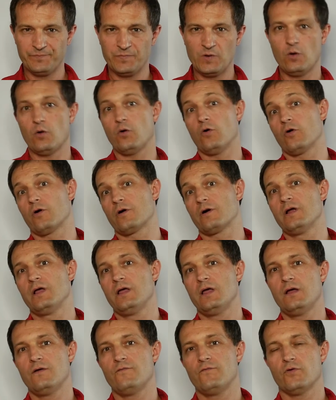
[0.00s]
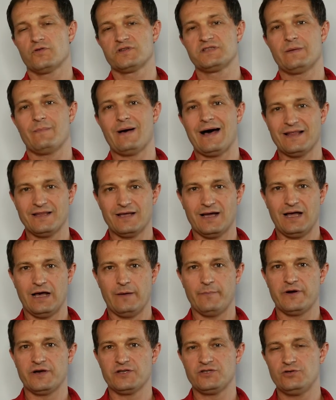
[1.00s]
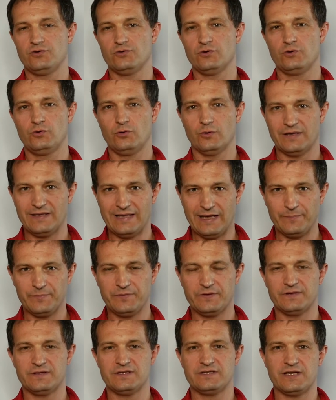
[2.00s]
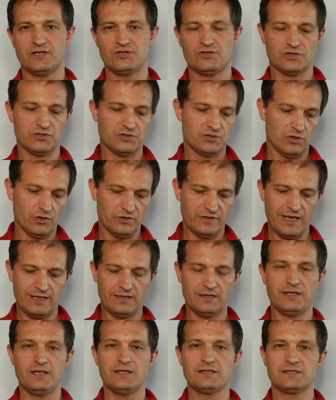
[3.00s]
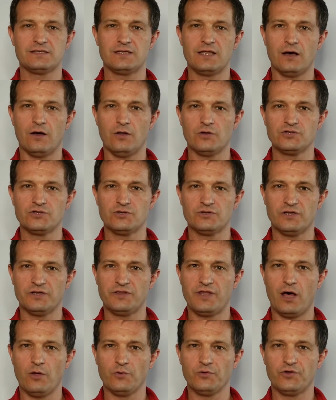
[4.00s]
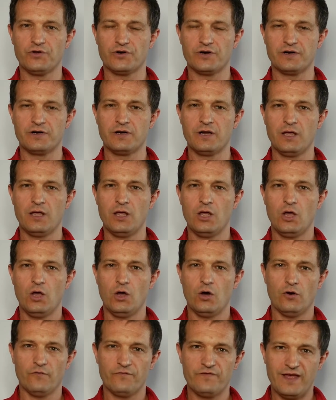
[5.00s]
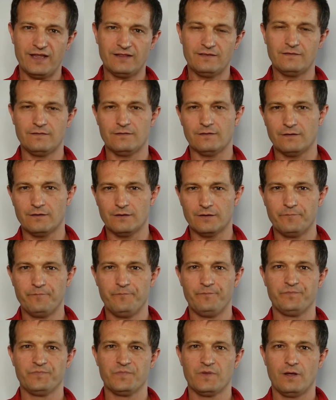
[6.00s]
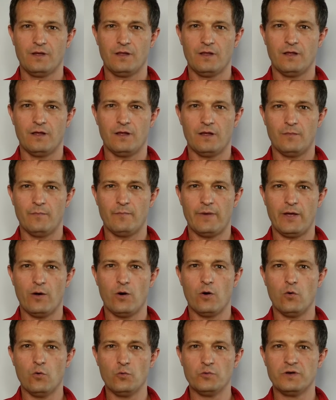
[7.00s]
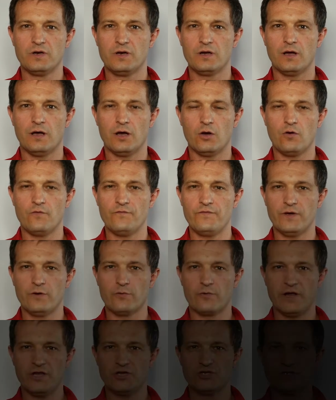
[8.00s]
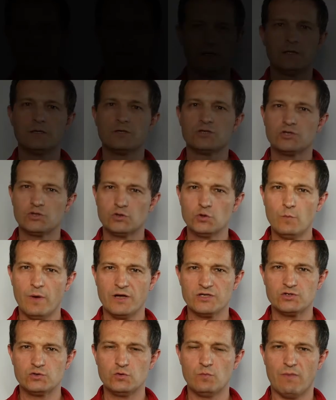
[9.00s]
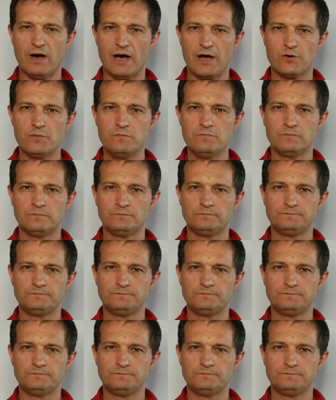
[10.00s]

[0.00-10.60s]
or for some other cameras, you know, to adapt, etc. So that is also the downturn of that my own configuration. Summa summarum,